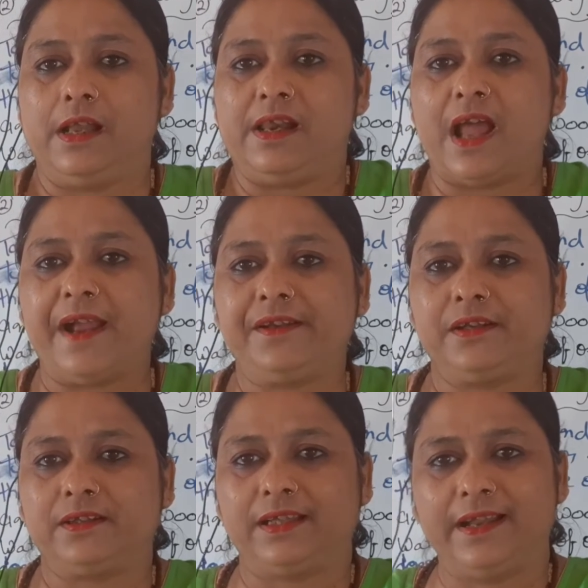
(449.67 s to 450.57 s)

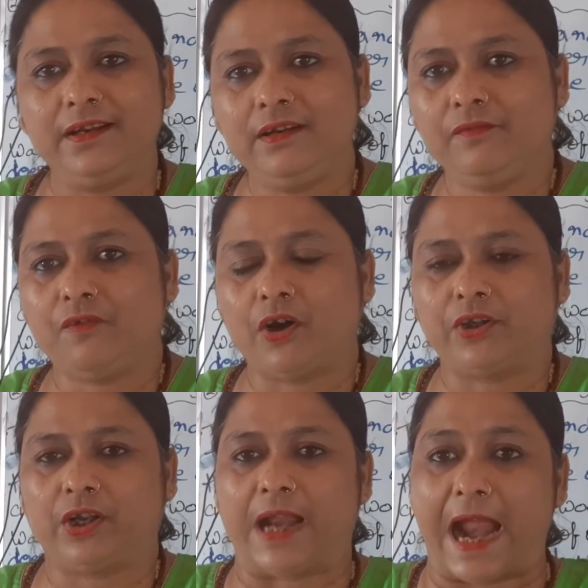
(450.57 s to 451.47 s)
lighter than
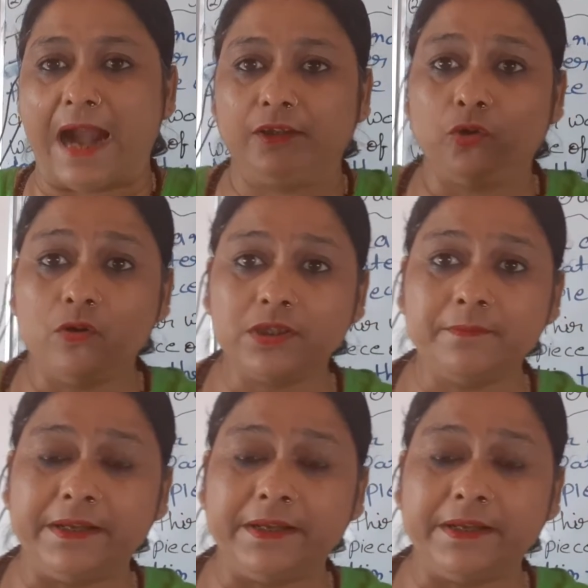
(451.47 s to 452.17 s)
water, and those